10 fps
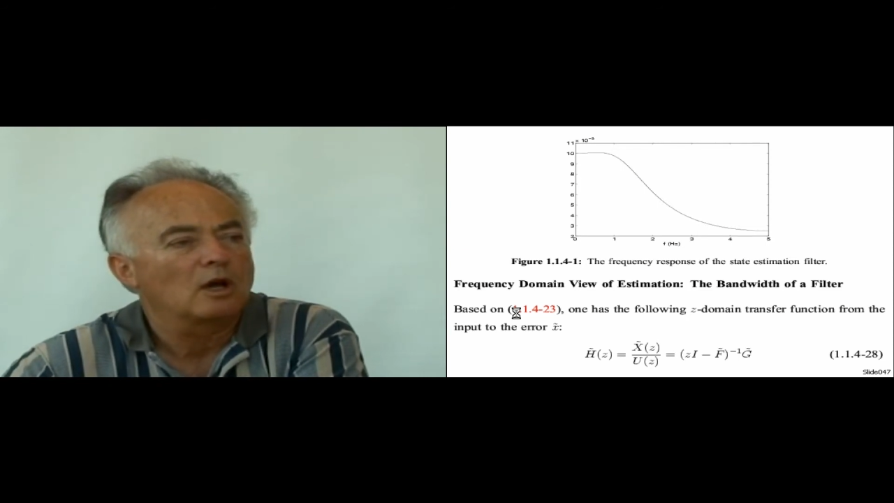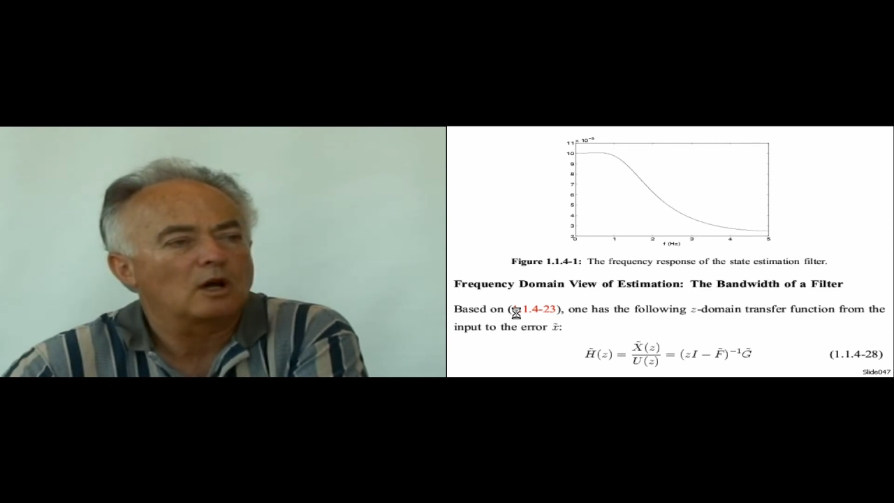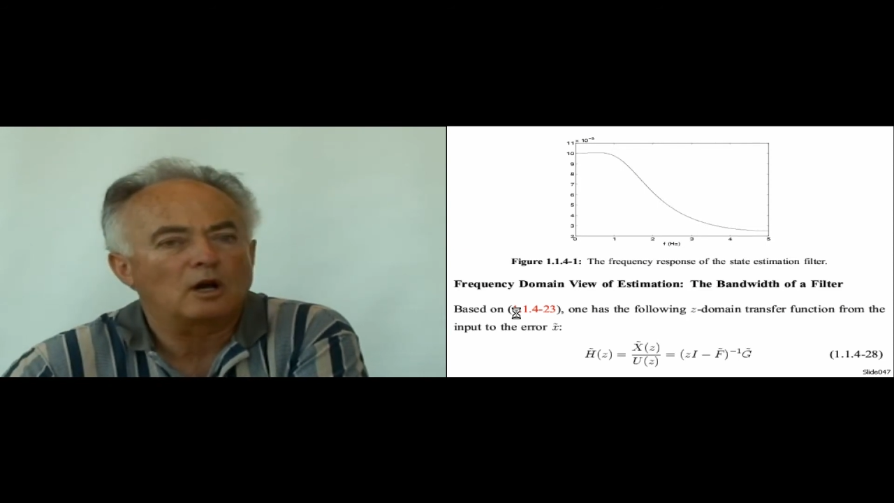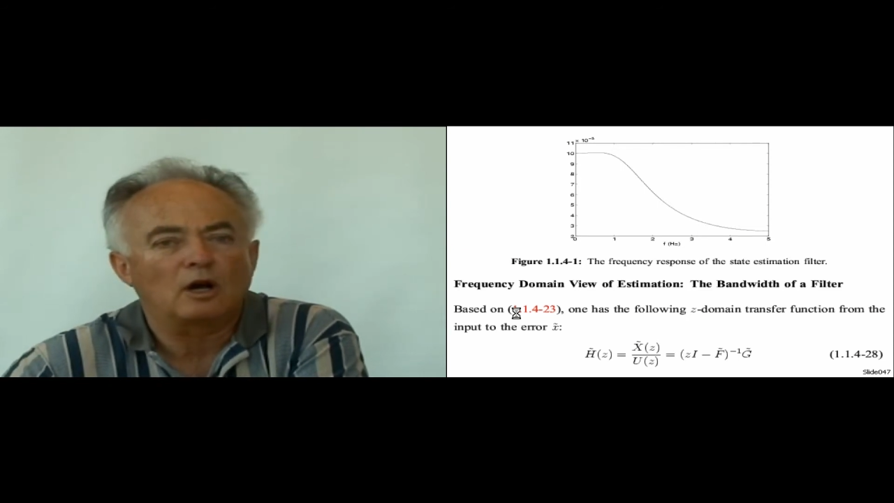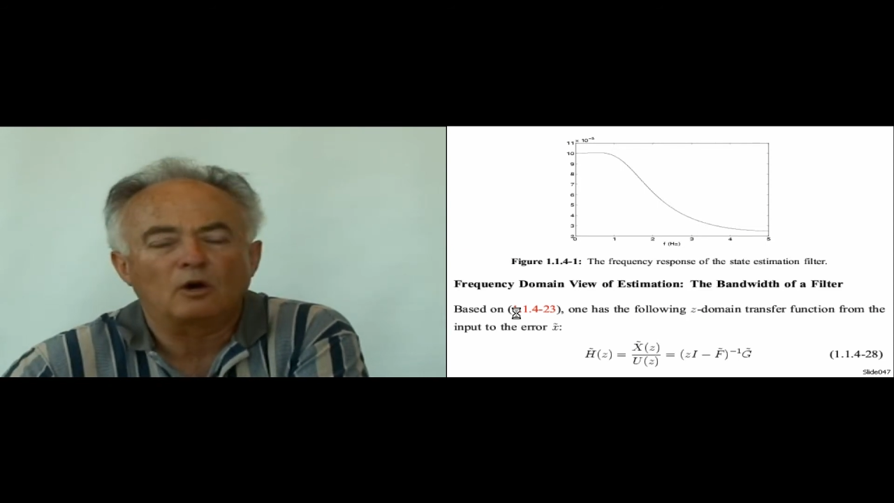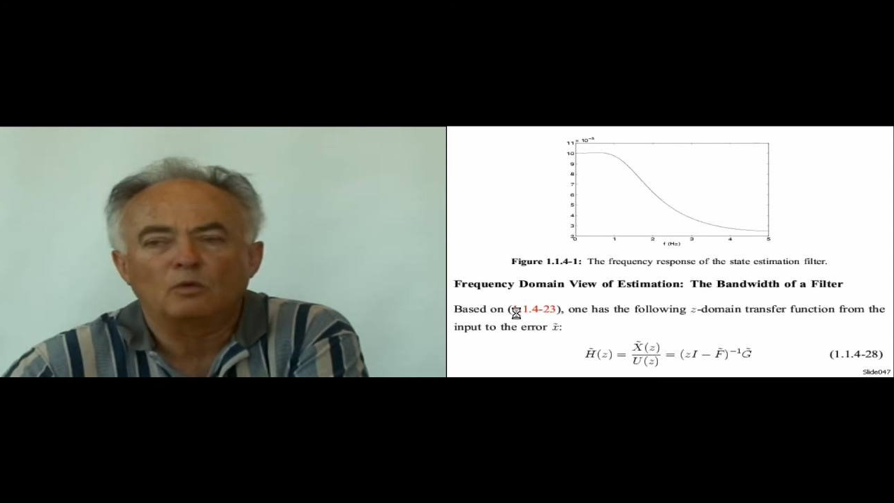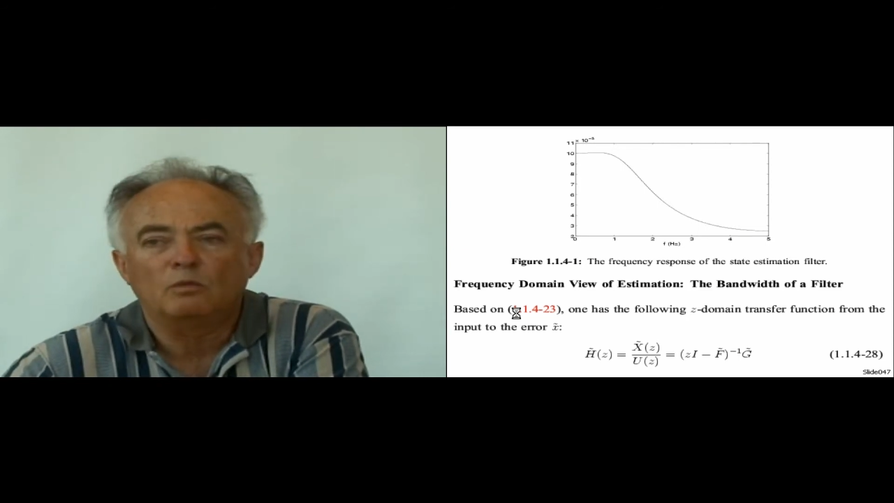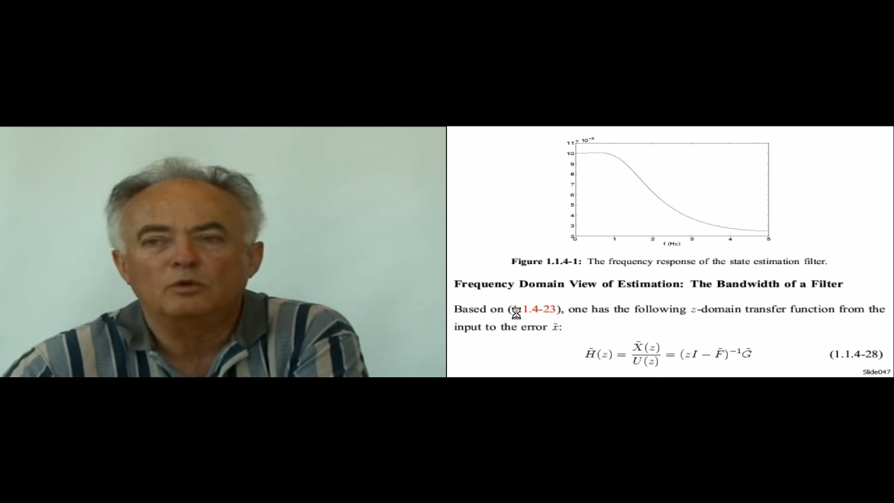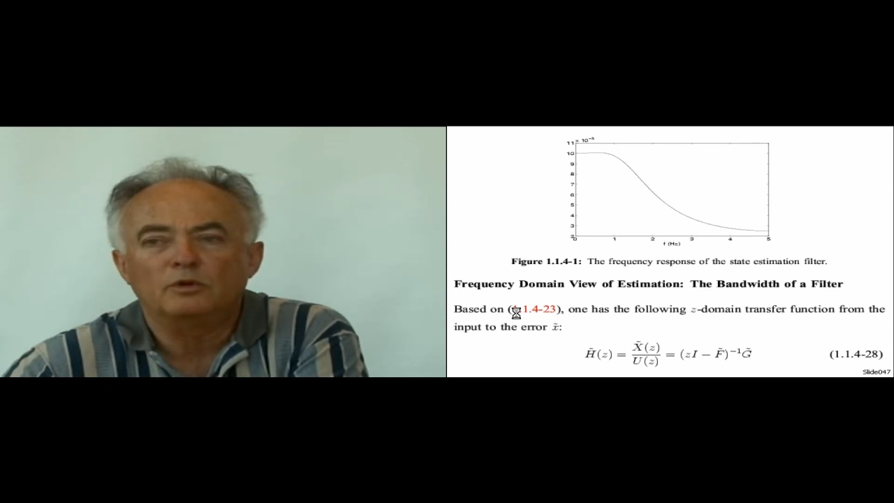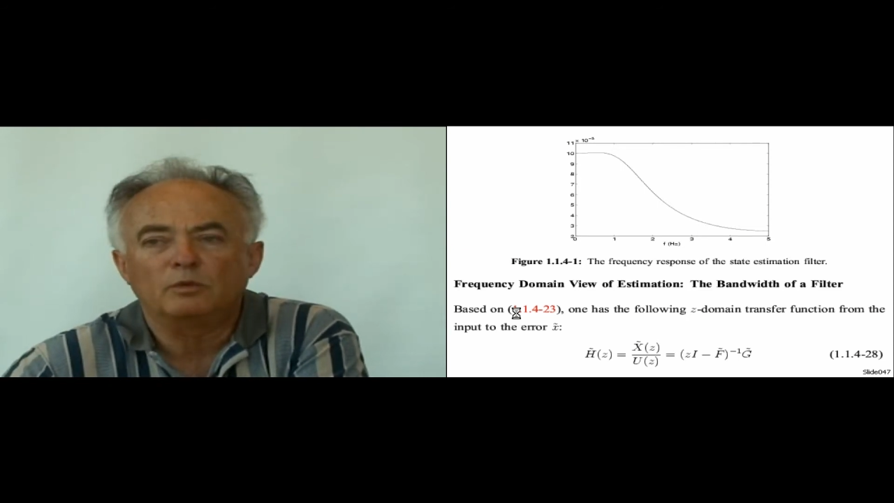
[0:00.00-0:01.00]

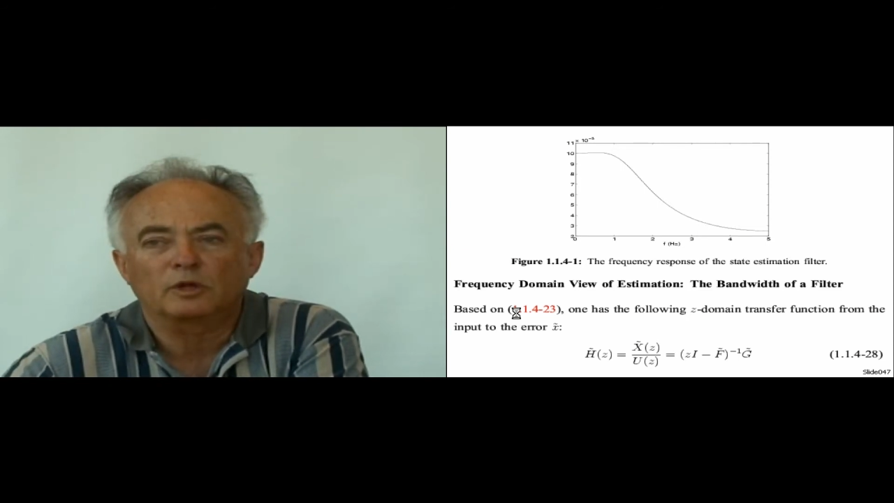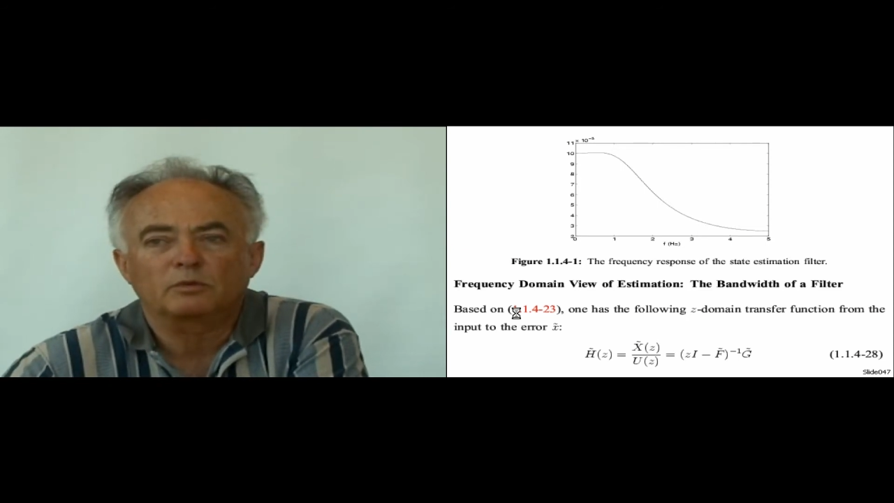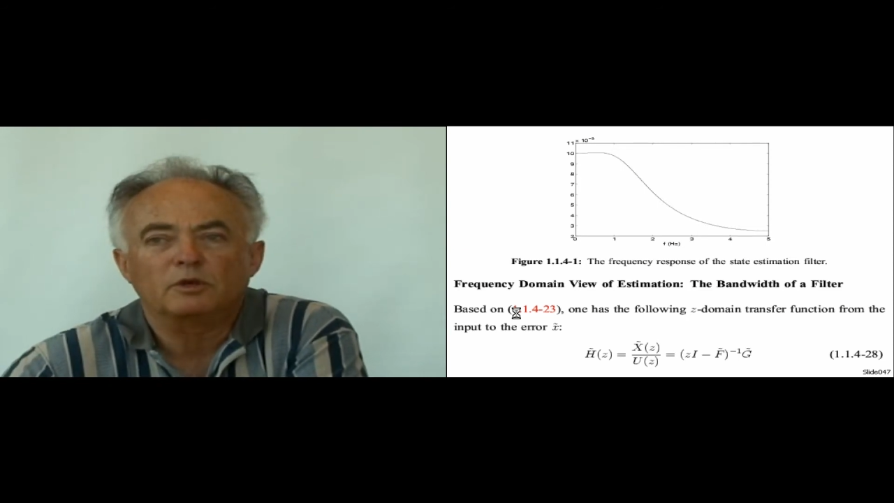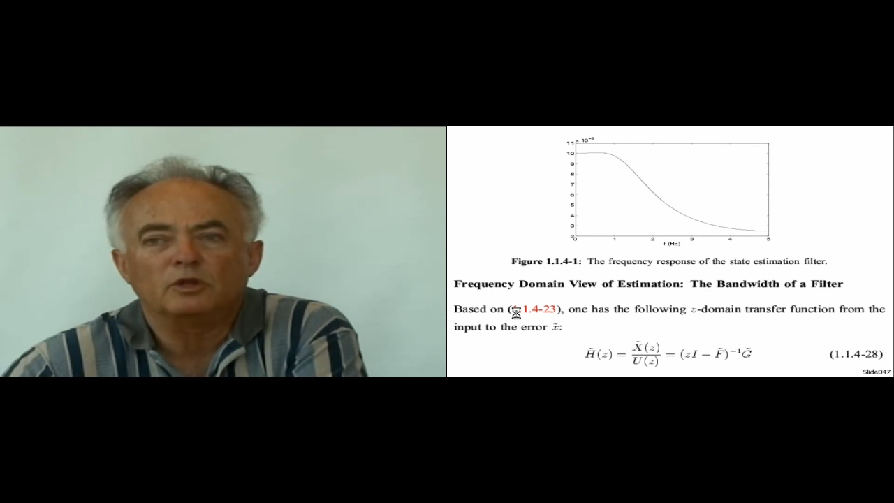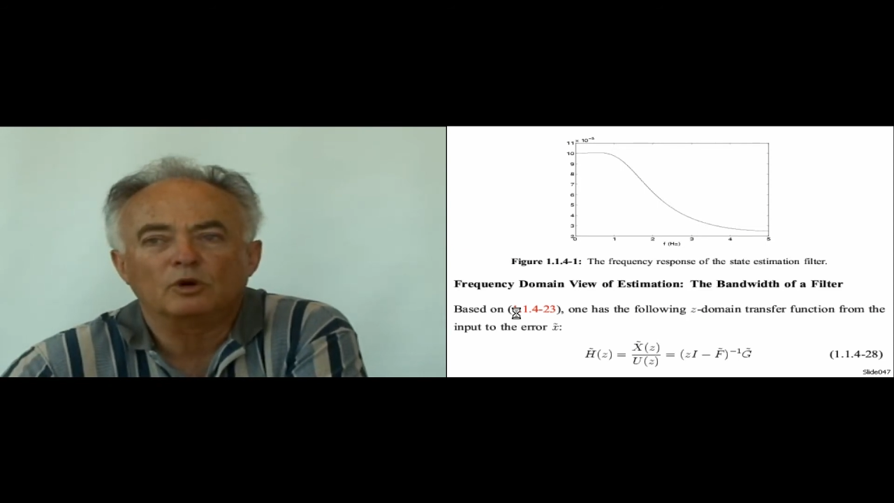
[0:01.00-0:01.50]
with what we